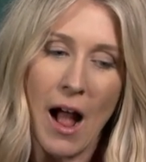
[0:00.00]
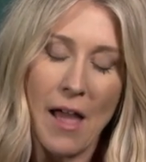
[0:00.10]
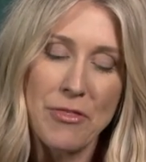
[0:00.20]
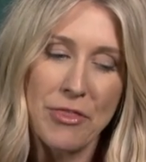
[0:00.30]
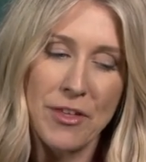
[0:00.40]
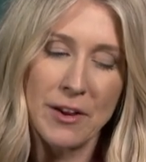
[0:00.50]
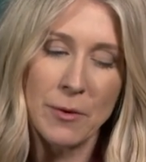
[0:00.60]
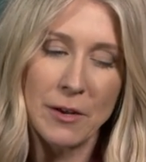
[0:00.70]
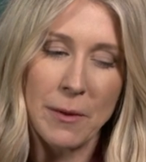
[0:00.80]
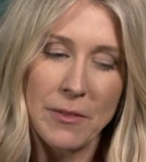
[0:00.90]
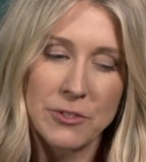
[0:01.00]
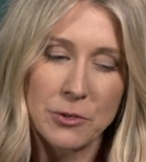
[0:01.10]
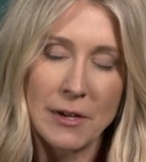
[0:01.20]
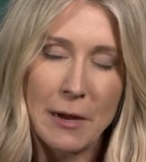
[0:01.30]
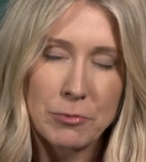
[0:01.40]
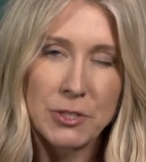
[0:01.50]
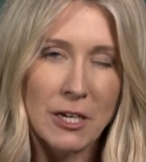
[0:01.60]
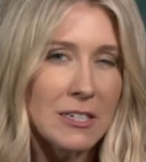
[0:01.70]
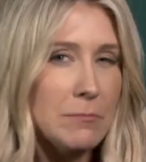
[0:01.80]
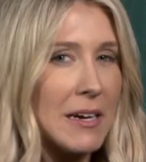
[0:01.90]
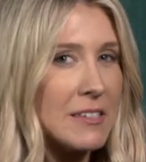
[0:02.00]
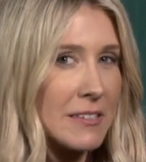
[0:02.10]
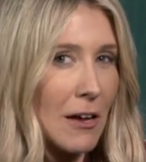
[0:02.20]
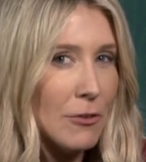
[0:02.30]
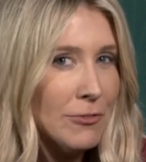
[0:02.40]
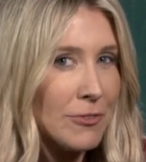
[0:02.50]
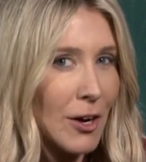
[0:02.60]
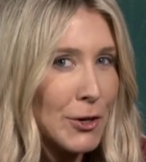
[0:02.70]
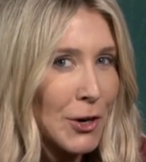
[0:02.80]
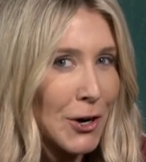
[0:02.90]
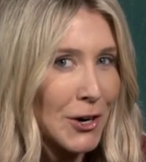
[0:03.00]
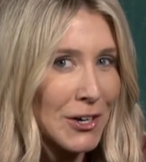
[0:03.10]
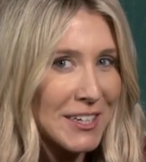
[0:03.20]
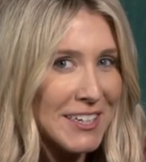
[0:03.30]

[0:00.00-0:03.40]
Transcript: I think when I read the story, I projected myself on her.